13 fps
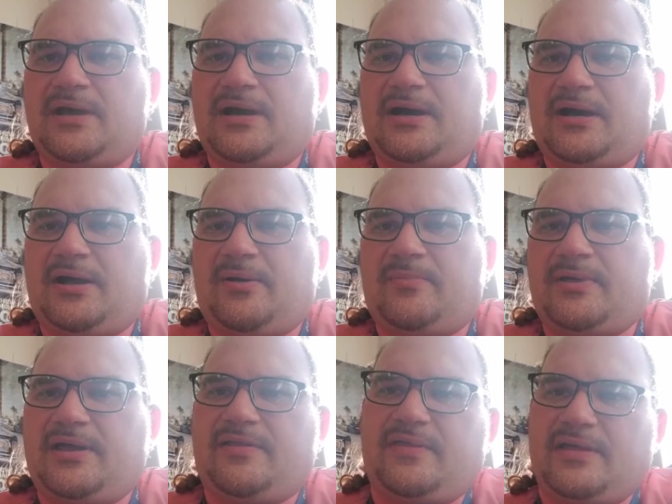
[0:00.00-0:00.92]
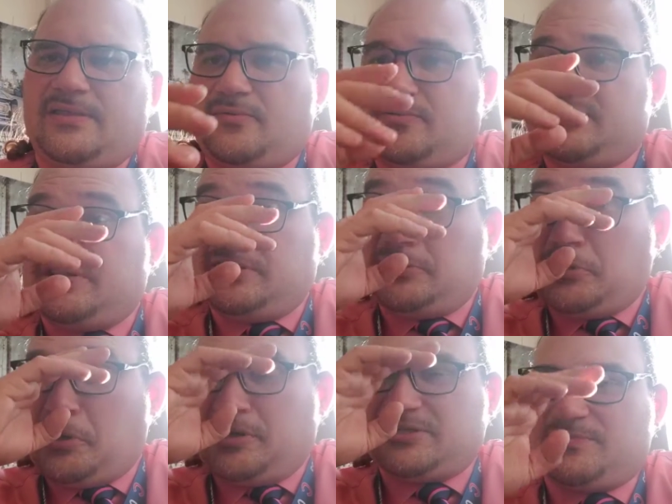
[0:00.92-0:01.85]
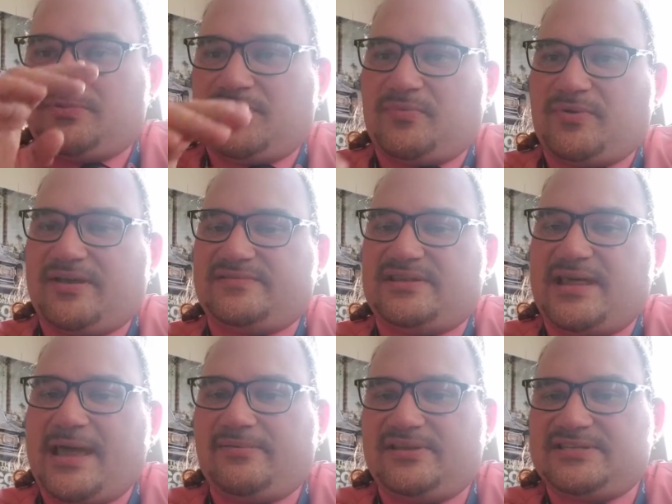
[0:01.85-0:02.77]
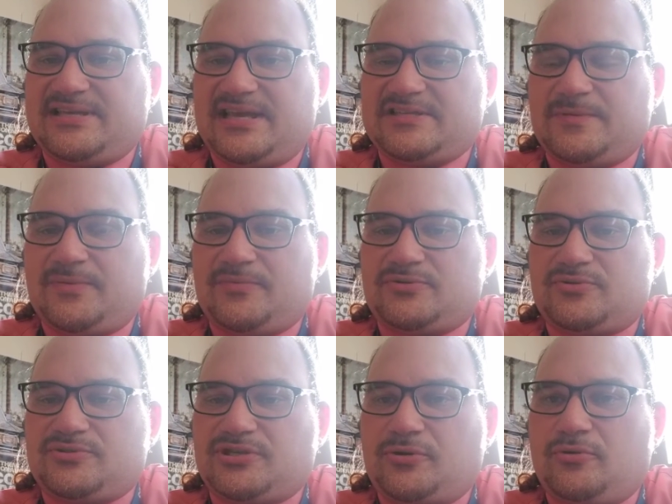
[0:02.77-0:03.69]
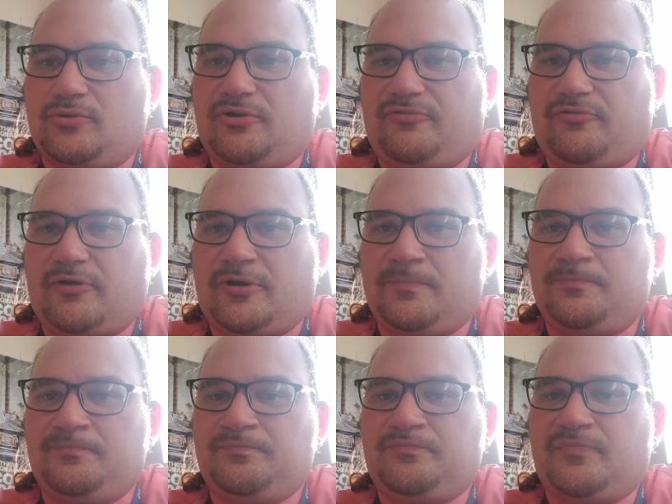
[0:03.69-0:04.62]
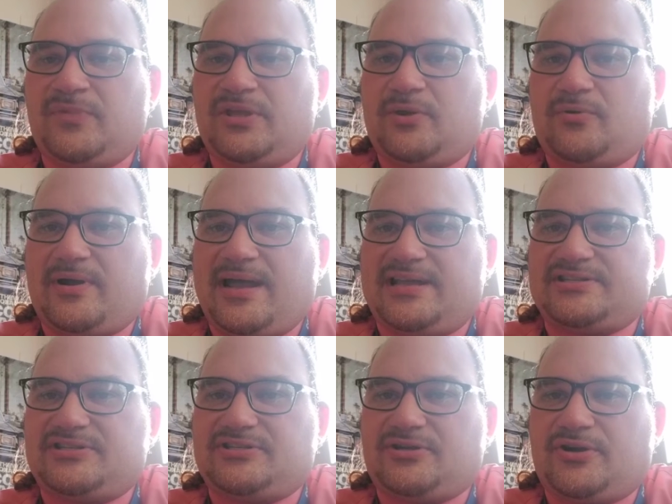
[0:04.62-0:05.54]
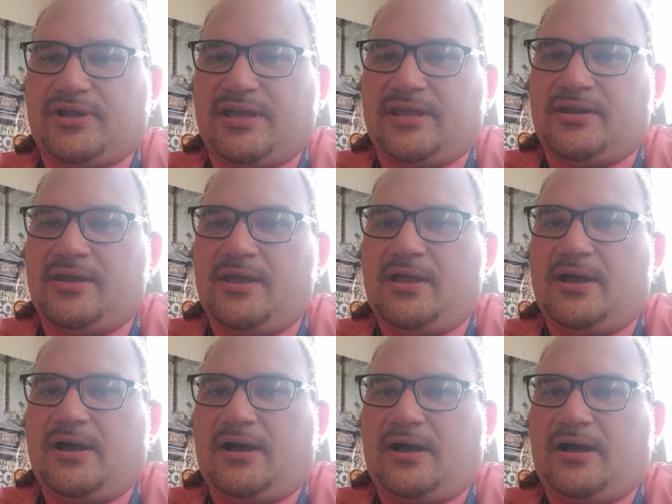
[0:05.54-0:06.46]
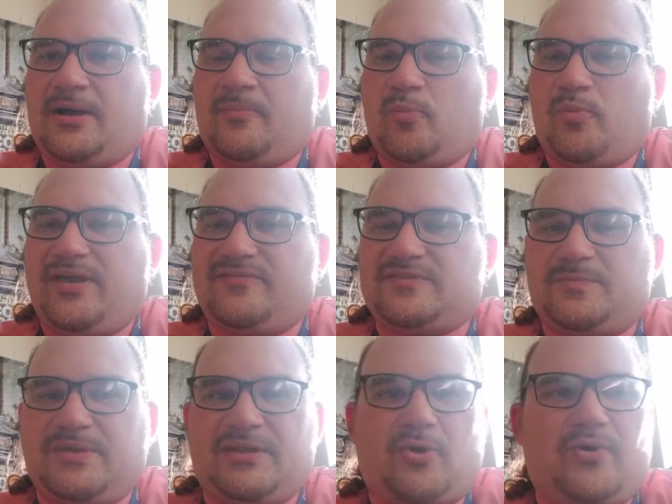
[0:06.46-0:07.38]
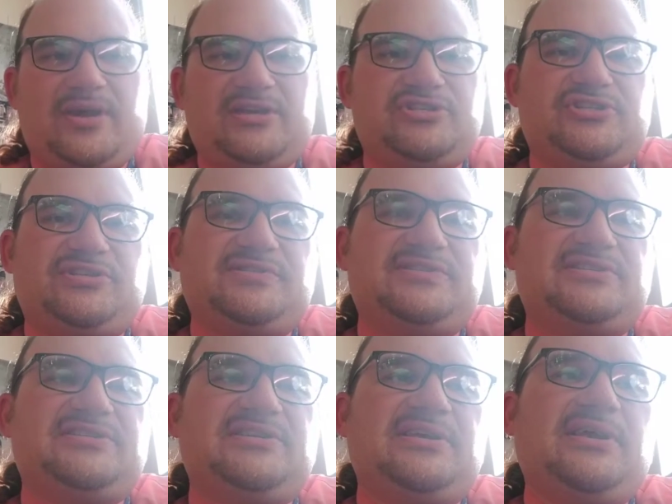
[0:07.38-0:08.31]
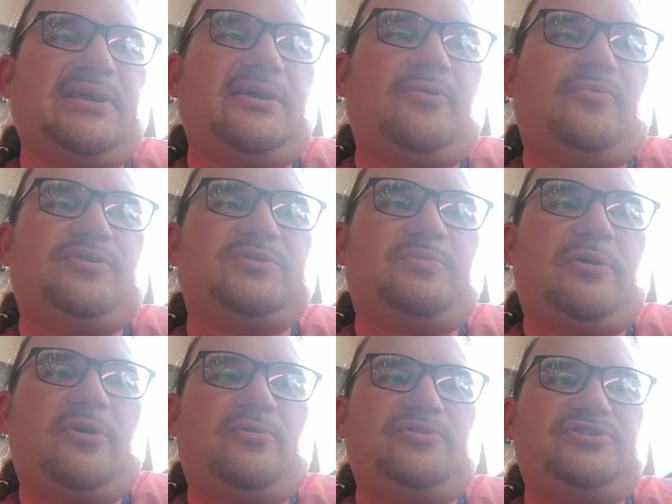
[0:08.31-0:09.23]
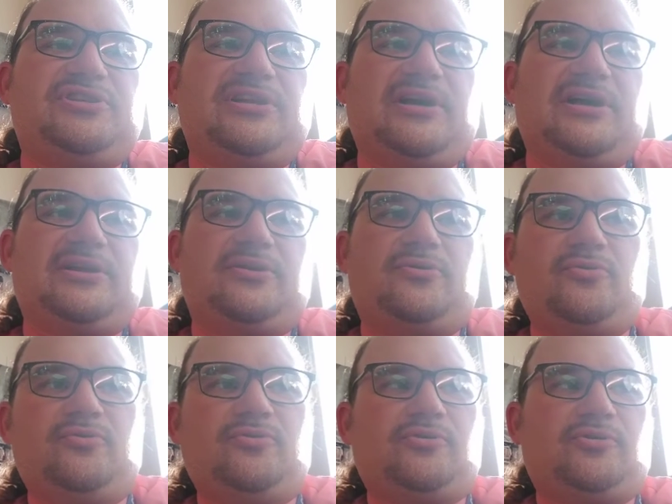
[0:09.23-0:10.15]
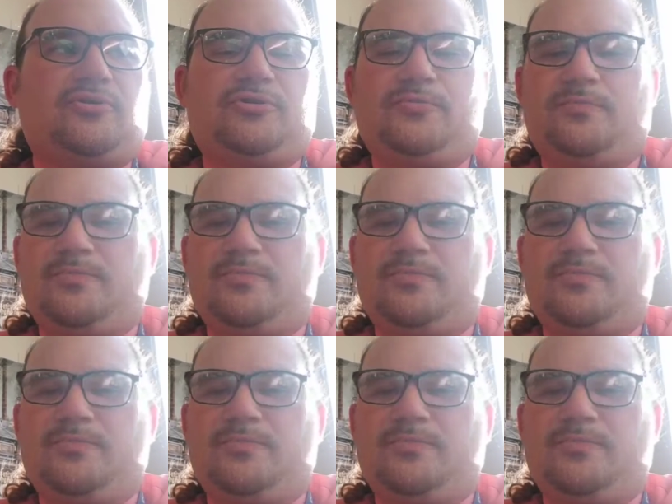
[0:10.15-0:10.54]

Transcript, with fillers: Um, and then there was a Exploring Waves Lab assessment, which was a Google form you were asked to turn in. Um, wave speed equations was posted on Google